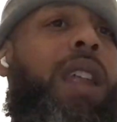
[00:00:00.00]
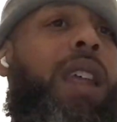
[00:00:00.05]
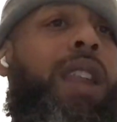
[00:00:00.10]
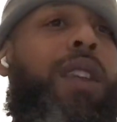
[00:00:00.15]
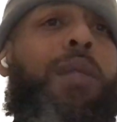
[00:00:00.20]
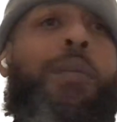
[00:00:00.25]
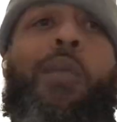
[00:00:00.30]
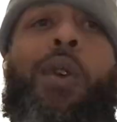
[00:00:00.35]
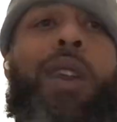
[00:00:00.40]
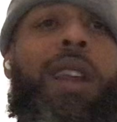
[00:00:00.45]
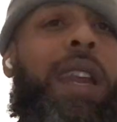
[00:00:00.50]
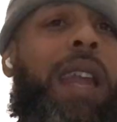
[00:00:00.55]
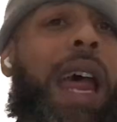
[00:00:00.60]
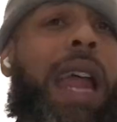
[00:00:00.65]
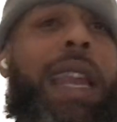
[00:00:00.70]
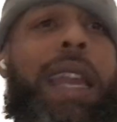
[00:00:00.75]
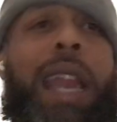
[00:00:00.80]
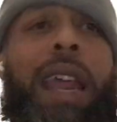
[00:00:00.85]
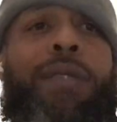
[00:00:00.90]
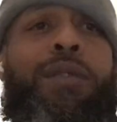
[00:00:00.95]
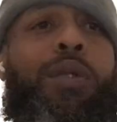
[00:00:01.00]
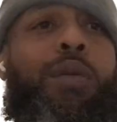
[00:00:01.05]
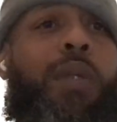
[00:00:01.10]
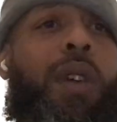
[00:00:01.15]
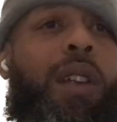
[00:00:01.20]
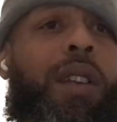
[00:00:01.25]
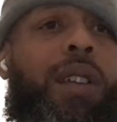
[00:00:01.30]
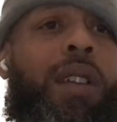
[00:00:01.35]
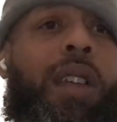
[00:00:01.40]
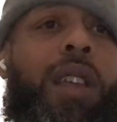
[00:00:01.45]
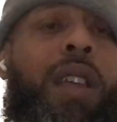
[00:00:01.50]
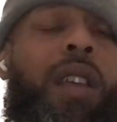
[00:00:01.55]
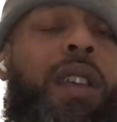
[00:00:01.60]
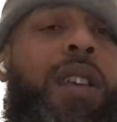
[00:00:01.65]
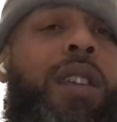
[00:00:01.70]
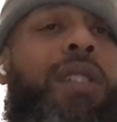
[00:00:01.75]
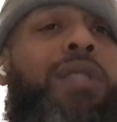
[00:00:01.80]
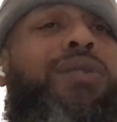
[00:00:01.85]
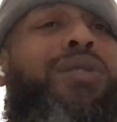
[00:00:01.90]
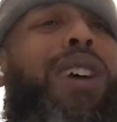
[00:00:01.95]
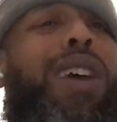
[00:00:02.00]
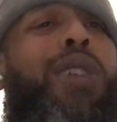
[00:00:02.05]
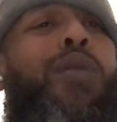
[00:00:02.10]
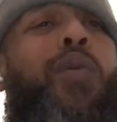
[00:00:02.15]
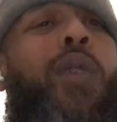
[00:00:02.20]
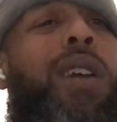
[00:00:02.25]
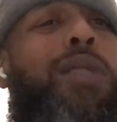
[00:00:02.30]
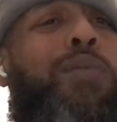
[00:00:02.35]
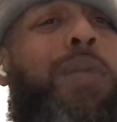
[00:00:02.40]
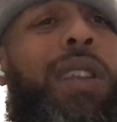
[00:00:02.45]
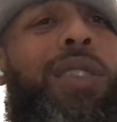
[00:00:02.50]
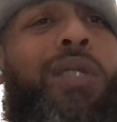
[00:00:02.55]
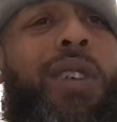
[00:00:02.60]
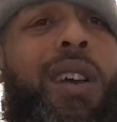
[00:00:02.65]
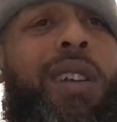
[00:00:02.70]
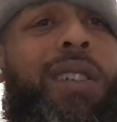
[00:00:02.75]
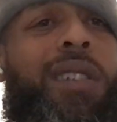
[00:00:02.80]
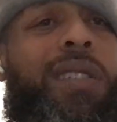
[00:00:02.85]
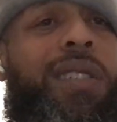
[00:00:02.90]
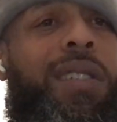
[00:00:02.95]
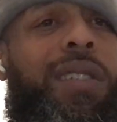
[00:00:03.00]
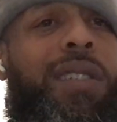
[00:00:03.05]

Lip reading: In the morning, I didn't have to work. So I could watch my daughter.